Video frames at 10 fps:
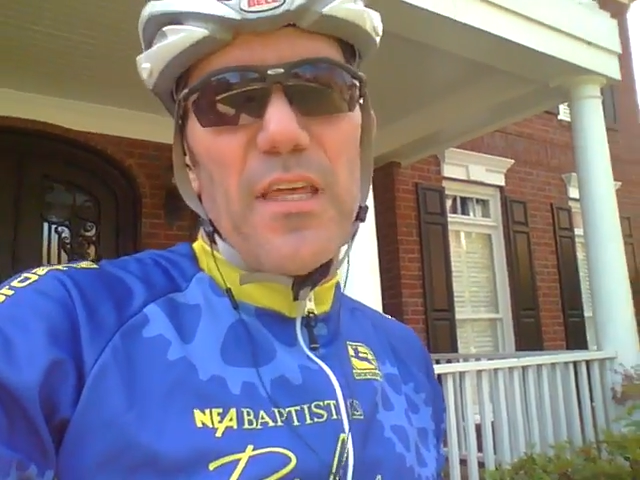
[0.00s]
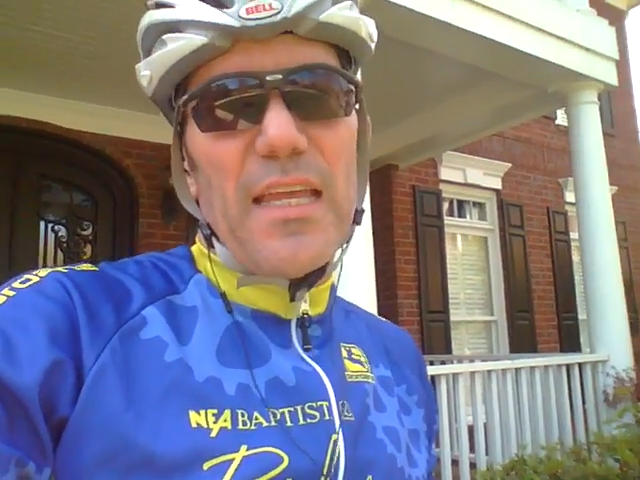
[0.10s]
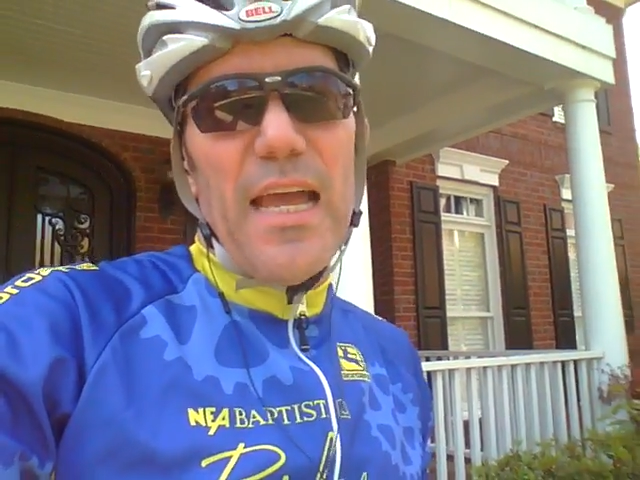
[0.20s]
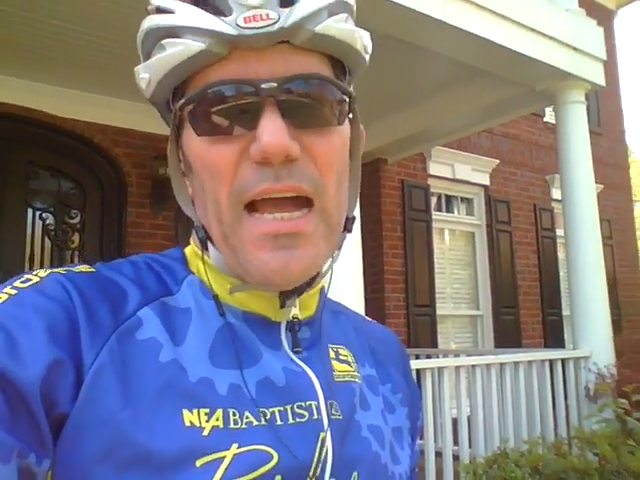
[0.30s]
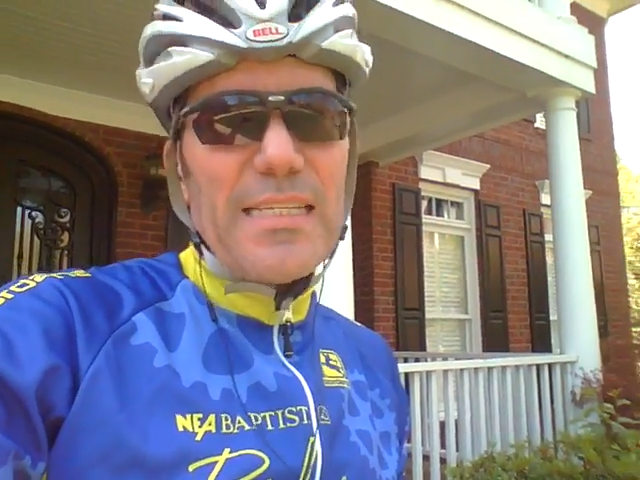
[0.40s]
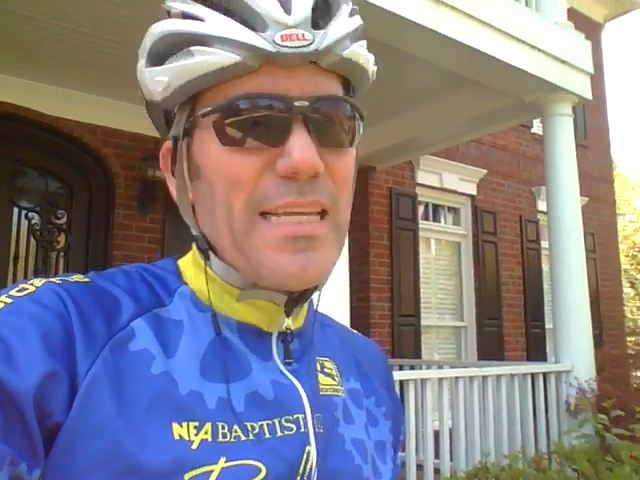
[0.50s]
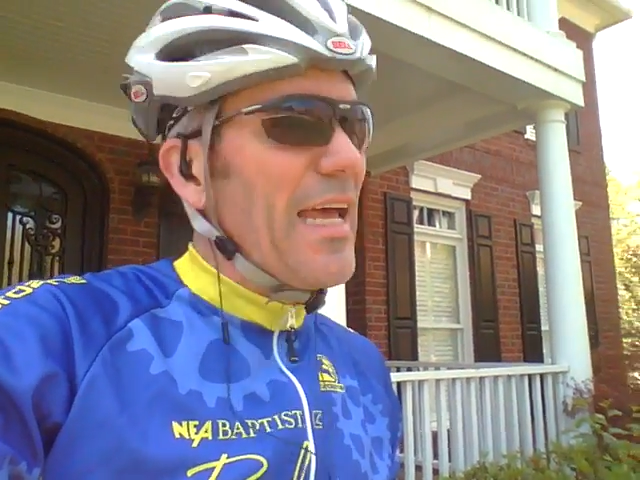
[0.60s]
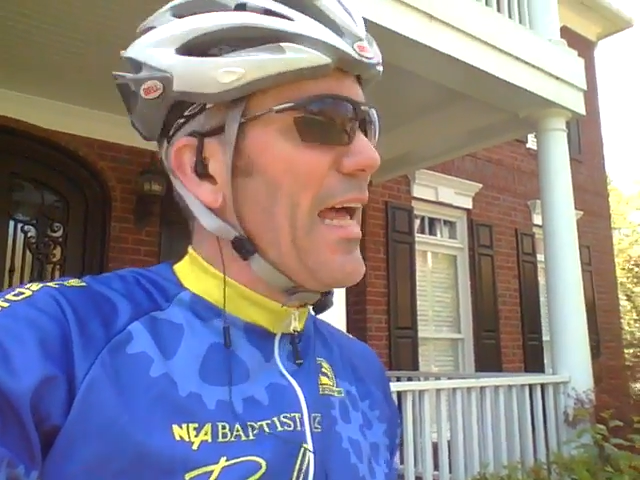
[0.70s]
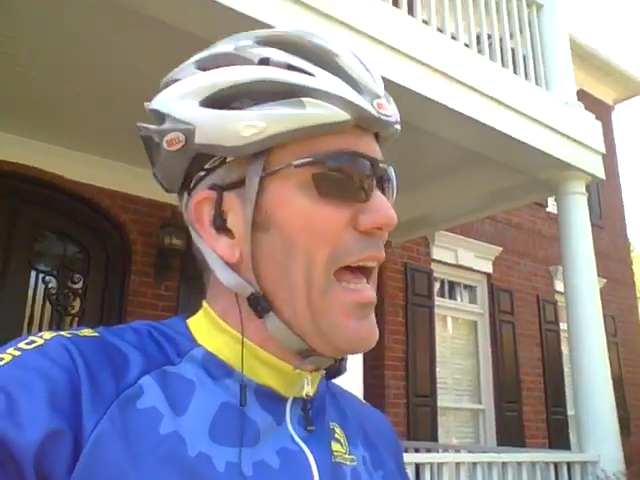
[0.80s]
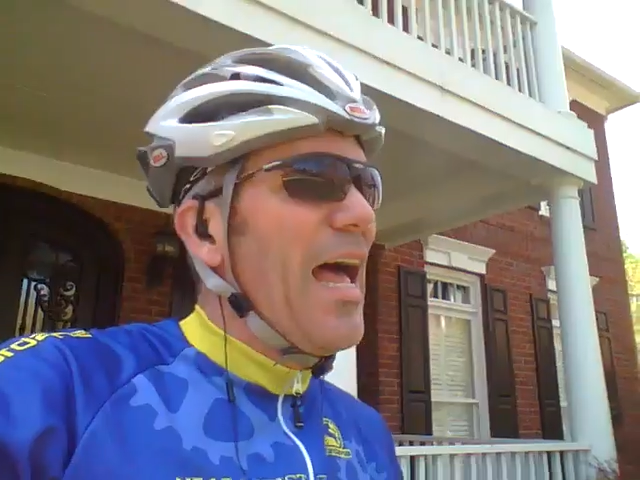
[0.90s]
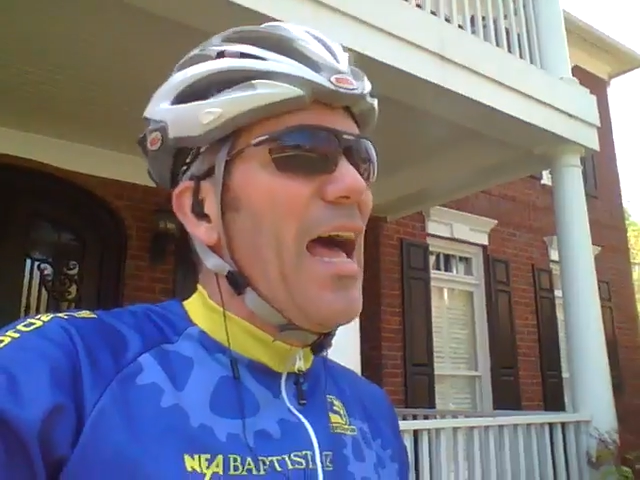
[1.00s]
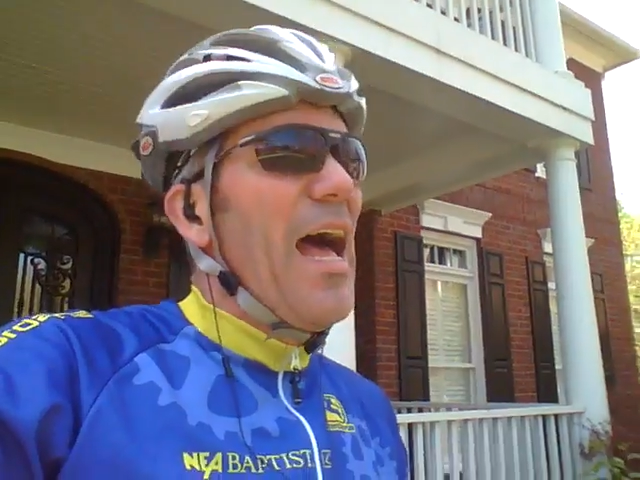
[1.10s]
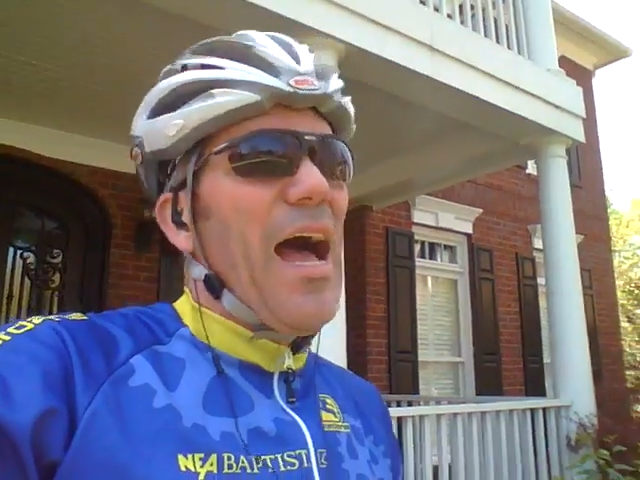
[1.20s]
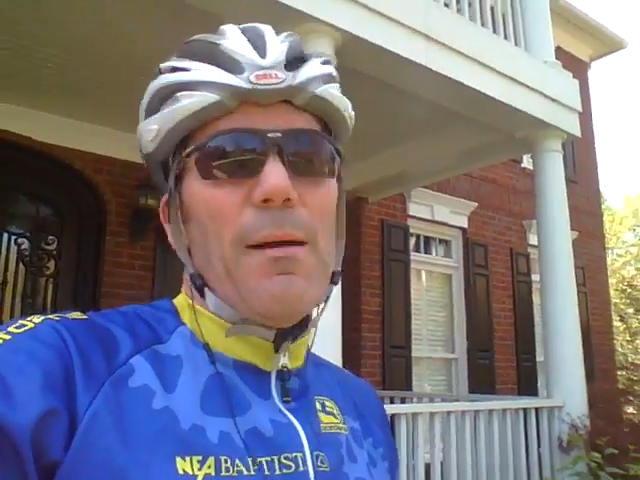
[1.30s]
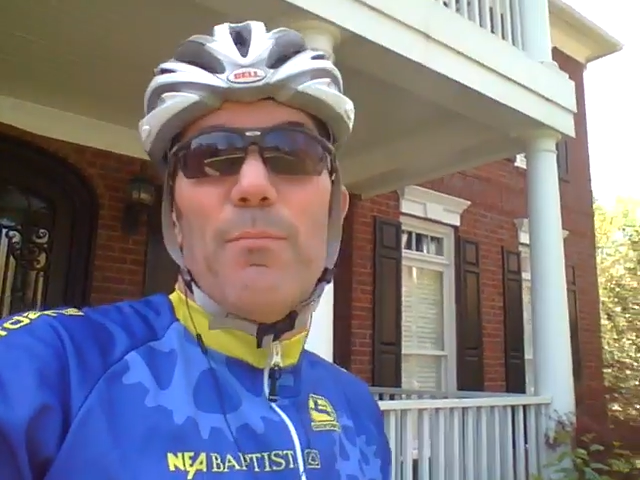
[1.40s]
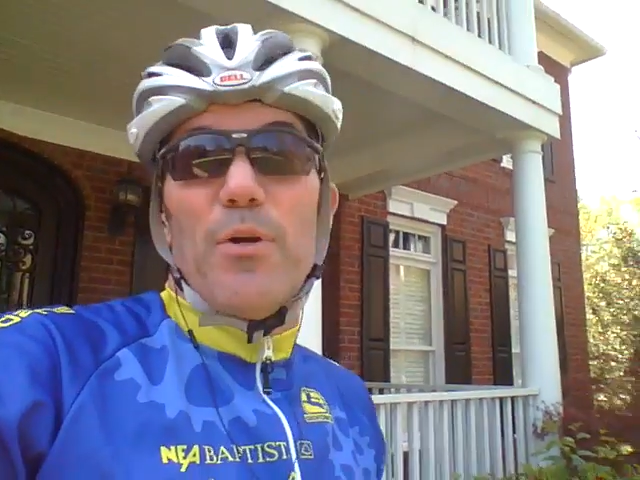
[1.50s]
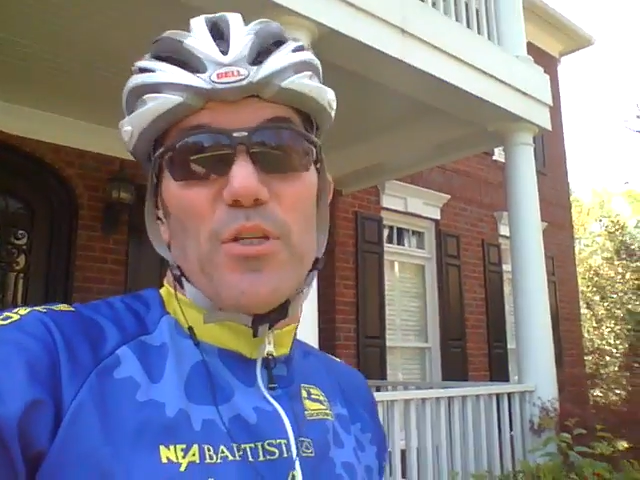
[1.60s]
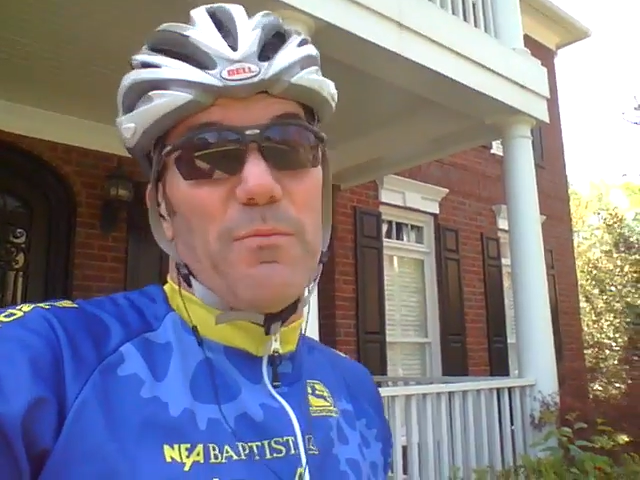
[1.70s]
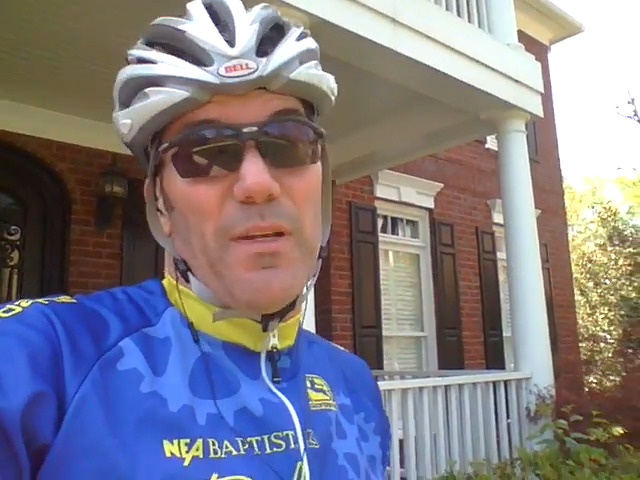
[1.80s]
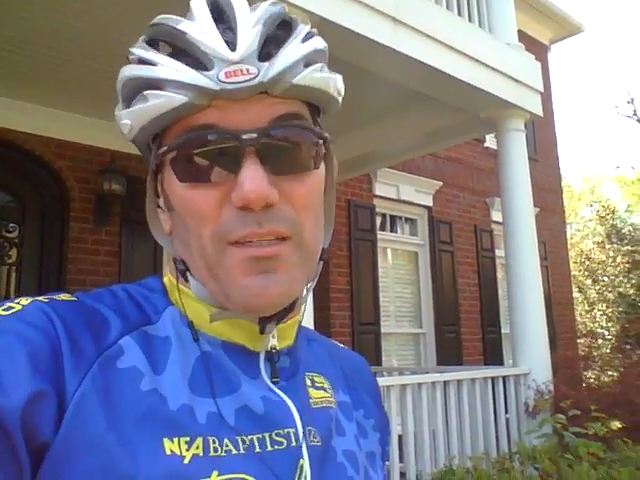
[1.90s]
Here's the thing, guys.
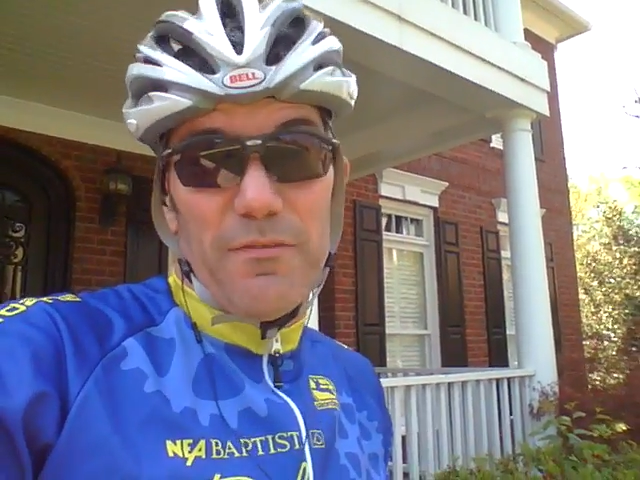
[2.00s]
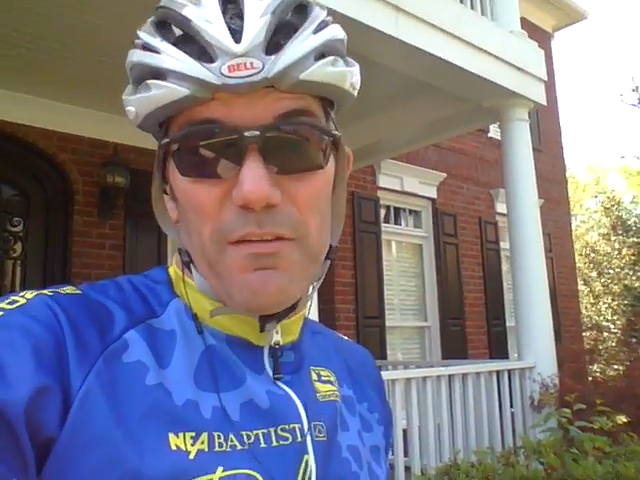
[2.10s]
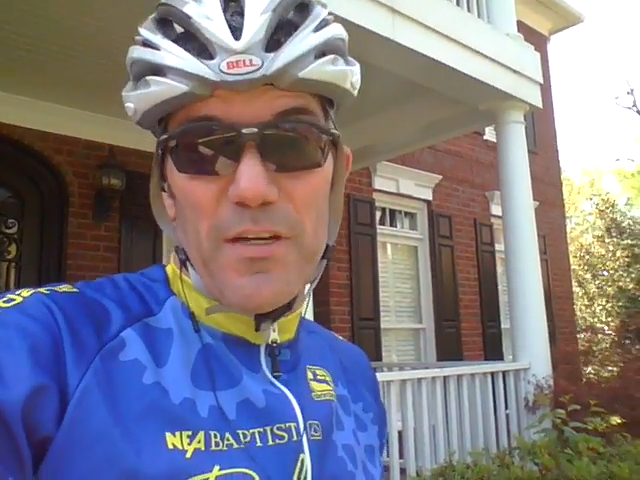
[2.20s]
I'm pushing